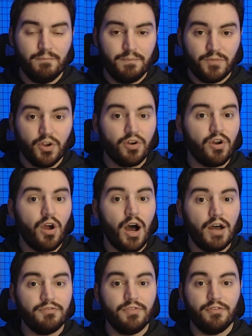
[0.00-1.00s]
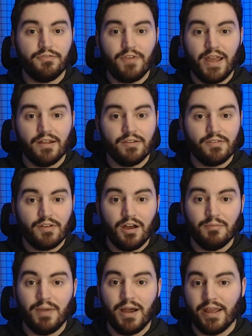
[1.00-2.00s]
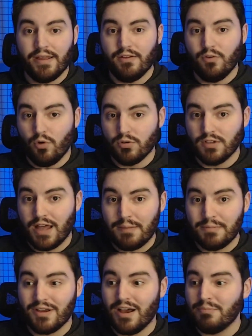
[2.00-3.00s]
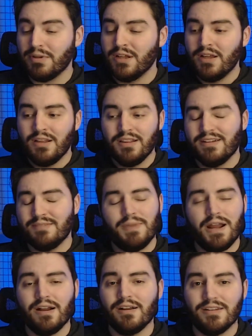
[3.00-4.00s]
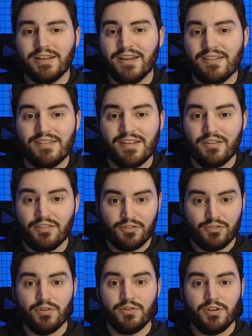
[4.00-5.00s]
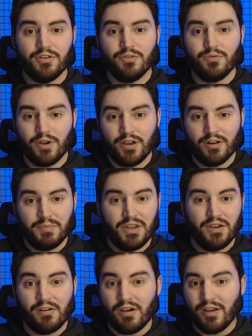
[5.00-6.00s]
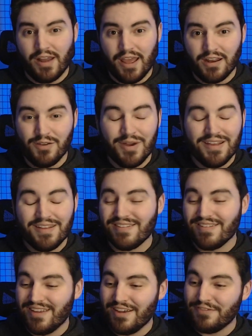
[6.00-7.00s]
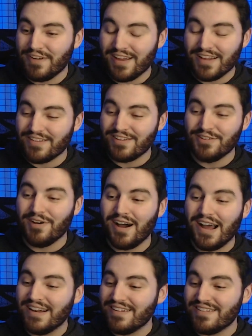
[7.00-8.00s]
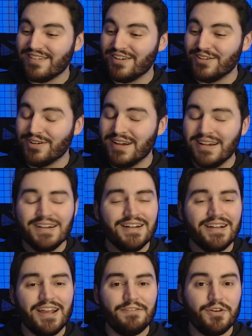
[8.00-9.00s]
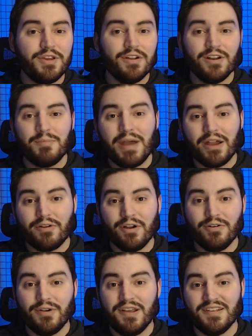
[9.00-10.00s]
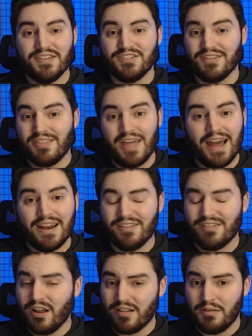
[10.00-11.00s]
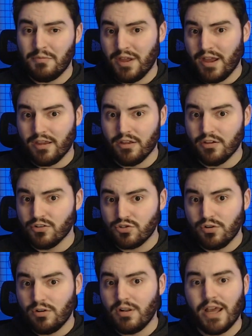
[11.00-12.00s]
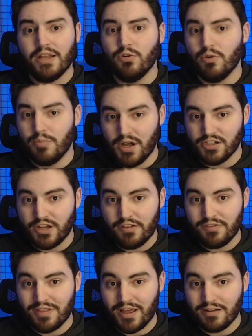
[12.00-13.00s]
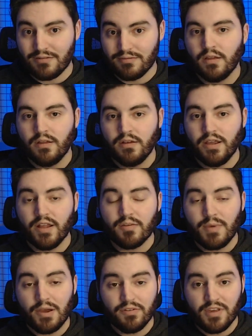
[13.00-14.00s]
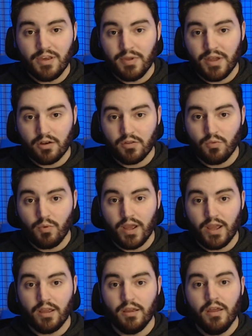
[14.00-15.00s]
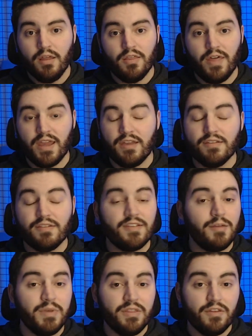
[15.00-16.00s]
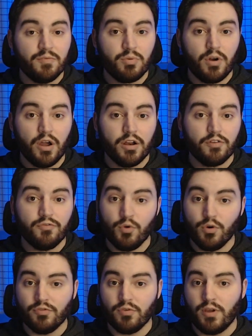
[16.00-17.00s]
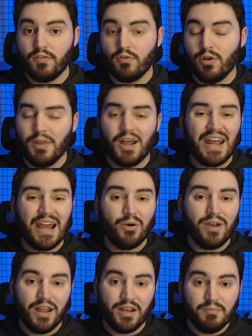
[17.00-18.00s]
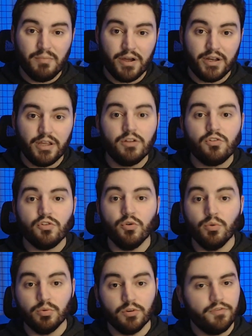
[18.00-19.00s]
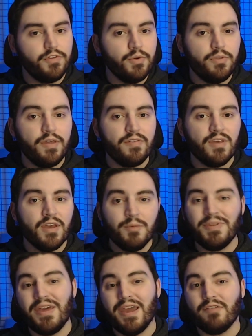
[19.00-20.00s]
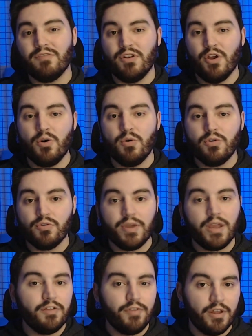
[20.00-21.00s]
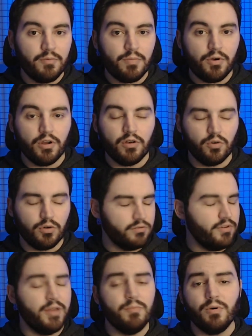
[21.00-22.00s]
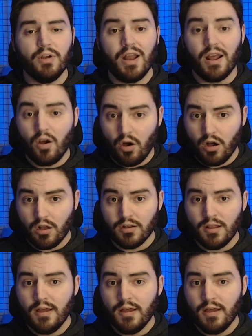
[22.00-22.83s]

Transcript: turn off the fans on my old laptop. Apparently, it said, screw you, we're going to be on anyways if it gets too hot, so if you hear any background noise, it's just that. It's not something I can control. I do apologize for that. To get some housekeeping out of the way, they sent me this product for free, so I'm not out any money to review this, but they have no creative input or input at all